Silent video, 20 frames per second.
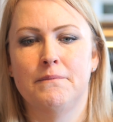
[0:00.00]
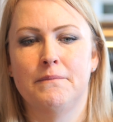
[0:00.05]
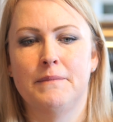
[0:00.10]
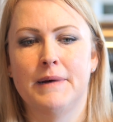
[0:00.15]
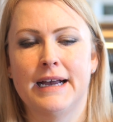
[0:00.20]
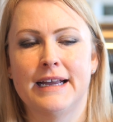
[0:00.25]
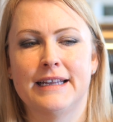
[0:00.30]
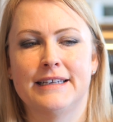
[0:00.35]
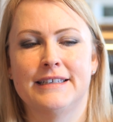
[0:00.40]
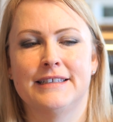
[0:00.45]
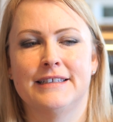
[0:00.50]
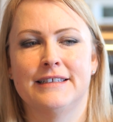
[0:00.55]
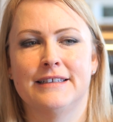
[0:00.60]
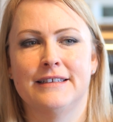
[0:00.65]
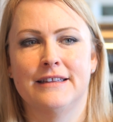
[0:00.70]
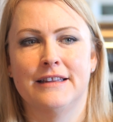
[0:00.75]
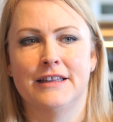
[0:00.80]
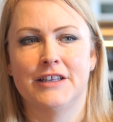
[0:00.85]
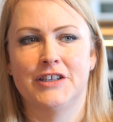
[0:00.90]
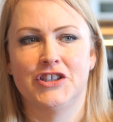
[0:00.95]
But
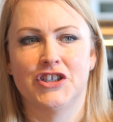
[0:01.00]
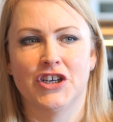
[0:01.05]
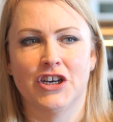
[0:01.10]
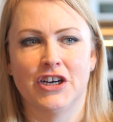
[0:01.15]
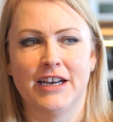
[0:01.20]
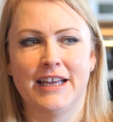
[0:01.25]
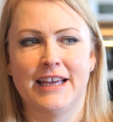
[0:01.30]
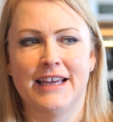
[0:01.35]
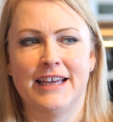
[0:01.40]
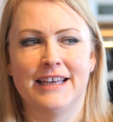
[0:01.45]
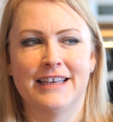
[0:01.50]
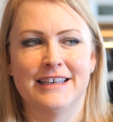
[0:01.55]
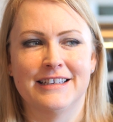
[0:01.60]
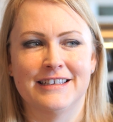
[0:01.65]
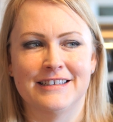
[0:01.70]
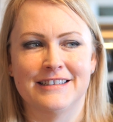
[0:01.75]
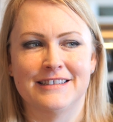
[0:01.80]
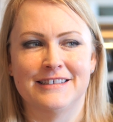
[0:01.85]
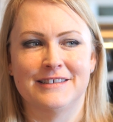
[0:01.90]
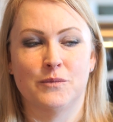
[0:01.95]
the journey
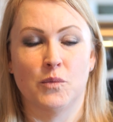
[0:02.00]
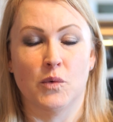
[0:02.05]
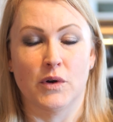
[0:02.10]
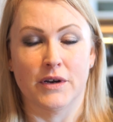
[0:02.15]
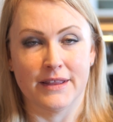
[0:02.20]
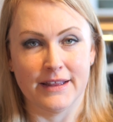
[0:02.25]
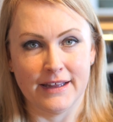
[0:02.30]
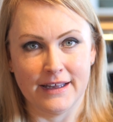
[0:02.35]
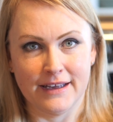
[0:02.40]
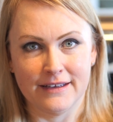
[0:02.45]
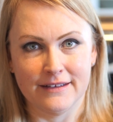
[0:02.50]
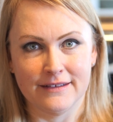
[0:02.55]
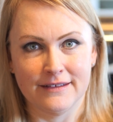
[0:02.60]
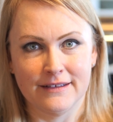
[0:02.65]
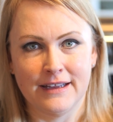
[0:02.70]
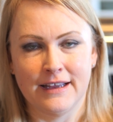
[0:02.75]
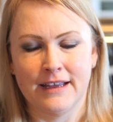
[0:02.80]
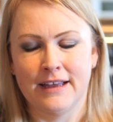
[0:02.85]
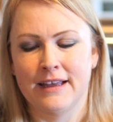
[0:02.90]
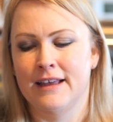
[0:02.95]
is worth it.
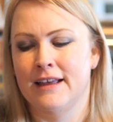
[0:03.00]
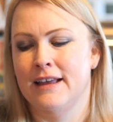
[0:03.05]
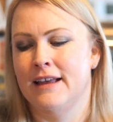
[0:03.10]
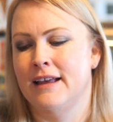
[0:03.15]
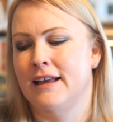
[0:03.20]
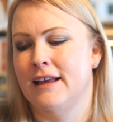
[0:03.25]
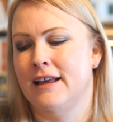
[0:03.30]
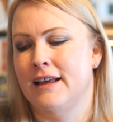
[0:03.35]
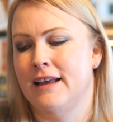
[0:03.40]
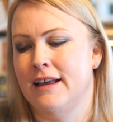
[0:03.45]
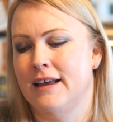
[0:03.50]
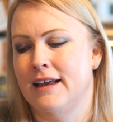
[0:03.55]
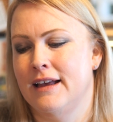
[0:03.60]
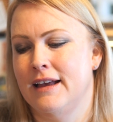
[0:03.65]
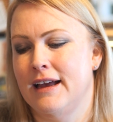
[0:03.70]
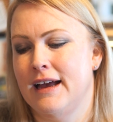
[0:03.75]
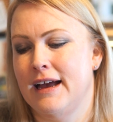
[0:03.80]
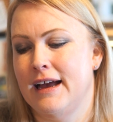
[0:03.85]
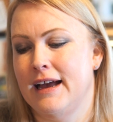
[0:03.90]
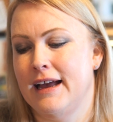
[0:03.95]

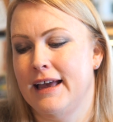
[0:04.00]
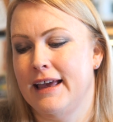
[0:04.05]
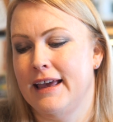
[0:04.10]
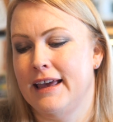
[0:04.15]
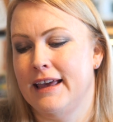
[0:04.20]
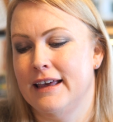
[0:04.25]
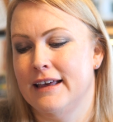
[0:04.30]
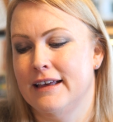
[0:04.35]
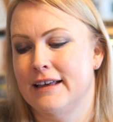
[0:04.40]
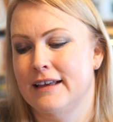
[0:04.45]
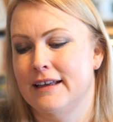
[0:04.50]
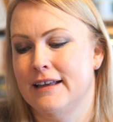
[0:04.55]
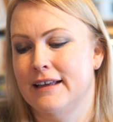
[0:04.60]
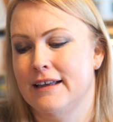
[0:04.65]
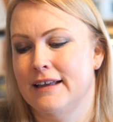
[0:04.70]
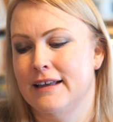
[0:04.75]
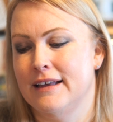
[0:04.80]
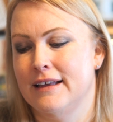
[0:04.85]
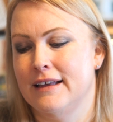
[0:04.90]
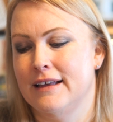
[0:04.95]
I
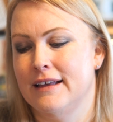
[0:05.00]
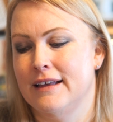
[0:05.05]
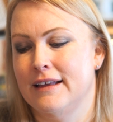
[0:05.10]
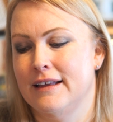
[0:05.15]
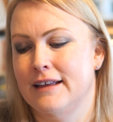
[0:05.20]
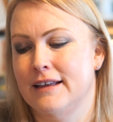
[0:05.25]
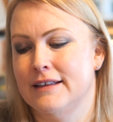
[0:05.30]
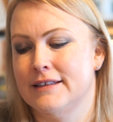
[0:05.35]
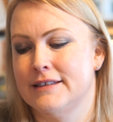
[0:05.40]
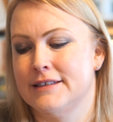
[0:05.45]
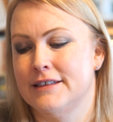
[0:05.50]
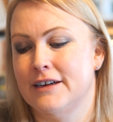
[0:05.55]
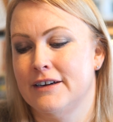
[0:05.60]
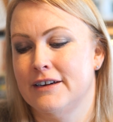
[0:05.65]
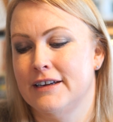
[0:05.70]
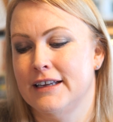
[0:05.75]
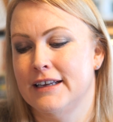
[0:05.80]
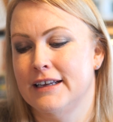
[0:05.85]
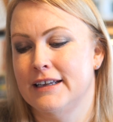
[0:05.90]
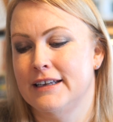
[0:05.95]

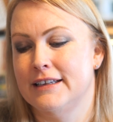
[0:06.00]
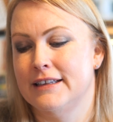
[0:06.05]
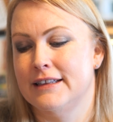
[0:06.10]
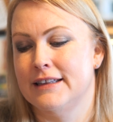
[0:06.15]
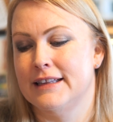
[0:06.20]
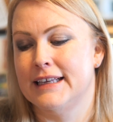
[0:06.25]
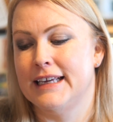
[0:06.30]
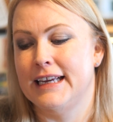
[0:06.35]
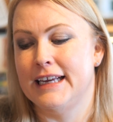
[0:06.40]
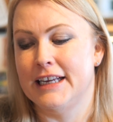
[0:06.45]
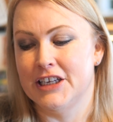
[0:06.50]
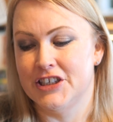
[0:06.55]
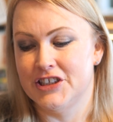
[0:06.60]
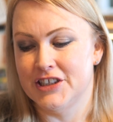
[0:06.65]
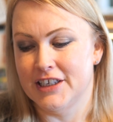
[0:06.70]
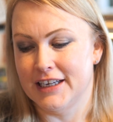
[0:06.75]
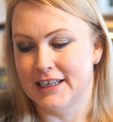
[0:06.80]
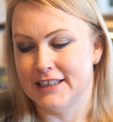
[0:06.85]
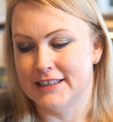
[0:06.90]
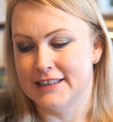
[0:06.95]
started the
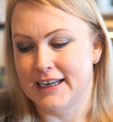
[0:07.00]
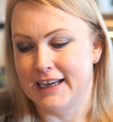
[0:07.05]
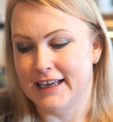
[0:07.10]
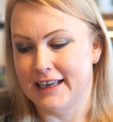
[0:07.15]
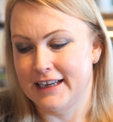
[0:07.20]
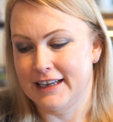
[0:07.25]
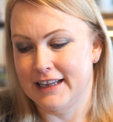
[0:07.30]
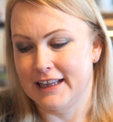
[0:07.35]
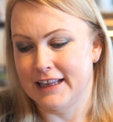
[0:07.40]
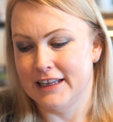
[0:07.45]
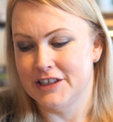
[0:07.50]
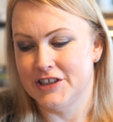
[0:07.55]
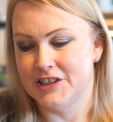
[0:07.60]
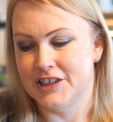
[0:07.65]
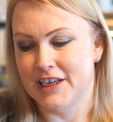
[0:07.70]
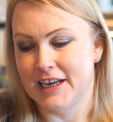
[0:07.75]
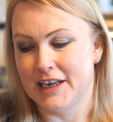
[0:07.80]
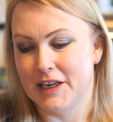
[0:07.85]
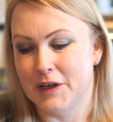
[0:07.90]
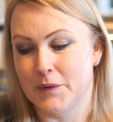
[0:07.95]
ketogenic diet in
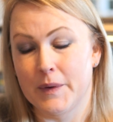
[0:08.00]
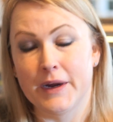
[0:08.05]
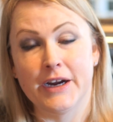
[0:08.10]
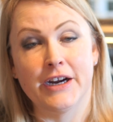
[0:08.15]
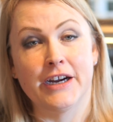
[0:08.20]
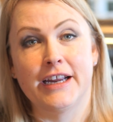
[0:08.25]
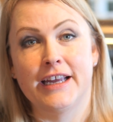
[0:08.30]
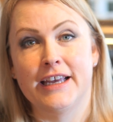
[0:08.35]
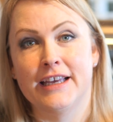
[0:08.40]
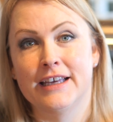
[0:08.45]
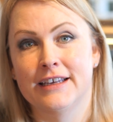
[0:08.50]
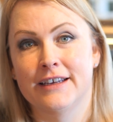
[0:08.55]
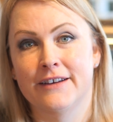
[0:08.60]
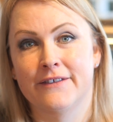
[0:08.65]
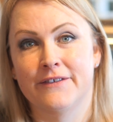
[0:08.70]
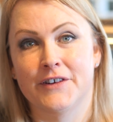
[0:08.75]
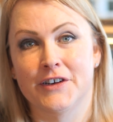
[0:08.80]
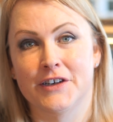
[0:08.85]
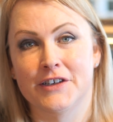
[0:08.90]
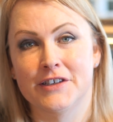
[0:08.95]
January
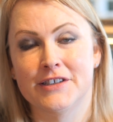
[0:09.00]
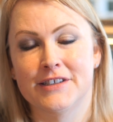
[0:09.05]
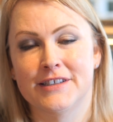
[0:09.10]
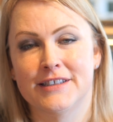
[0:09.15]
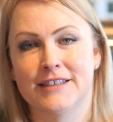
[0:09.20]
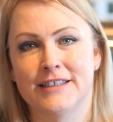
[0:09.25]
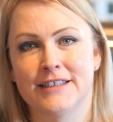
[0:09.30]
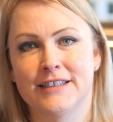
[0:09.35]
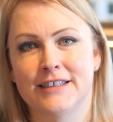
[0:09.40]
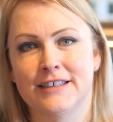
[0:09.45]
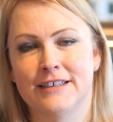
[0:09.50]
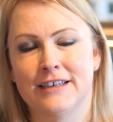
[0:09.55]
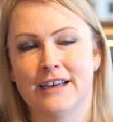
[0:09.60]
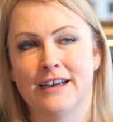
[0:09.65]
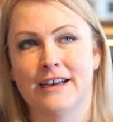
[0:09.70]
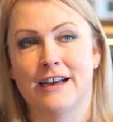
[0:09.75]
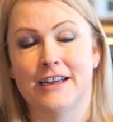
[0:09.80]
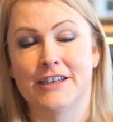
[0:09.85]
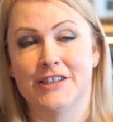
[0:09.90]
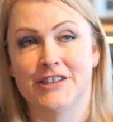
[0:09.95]
1st,
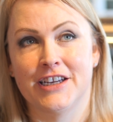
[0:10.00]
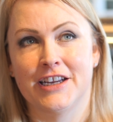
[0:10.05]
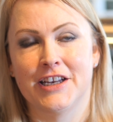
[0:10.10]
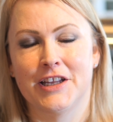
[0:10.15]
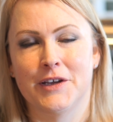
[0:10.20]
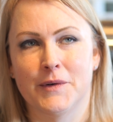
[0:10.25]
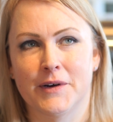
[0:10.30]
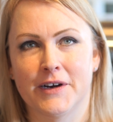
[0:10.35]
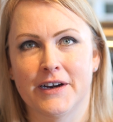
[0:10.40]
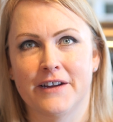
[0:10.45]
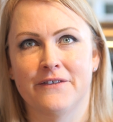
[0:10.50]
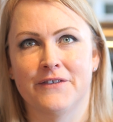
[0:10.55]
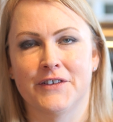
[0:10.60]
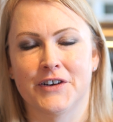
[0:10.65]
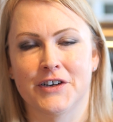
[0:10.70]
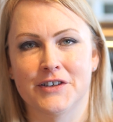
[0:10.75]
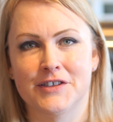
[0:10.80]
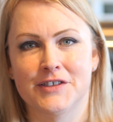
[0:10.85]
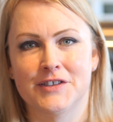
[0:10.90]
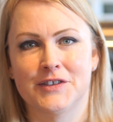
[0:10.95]
on January
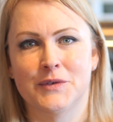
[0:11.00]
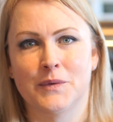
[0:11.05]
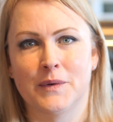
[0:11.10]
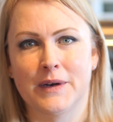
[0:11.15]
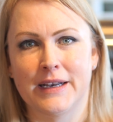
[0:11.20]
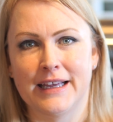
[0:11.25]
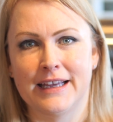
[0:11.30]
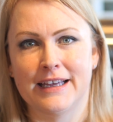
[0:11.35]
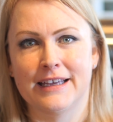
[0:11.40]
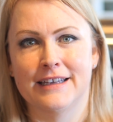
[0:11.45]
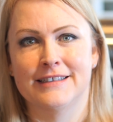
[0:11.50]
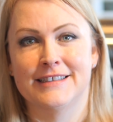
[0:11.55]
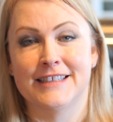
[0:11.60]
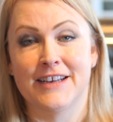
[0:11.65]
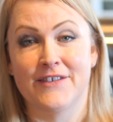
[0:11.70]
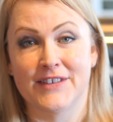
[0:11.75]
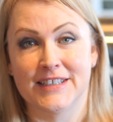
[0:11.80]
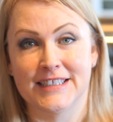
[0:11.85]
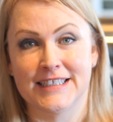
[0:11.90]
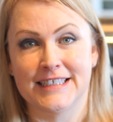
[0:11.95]
1st,
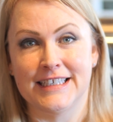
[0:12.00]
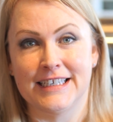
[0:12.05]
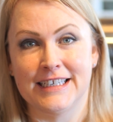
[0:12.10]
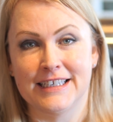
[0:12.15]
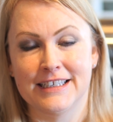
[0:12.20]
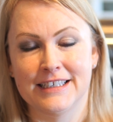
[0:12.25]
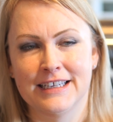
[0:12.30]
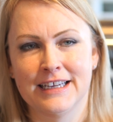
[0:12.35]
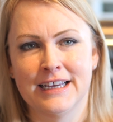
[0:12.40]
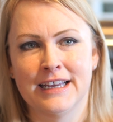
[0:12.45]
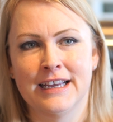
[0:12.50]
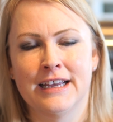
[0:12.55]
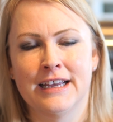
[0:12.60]
2017.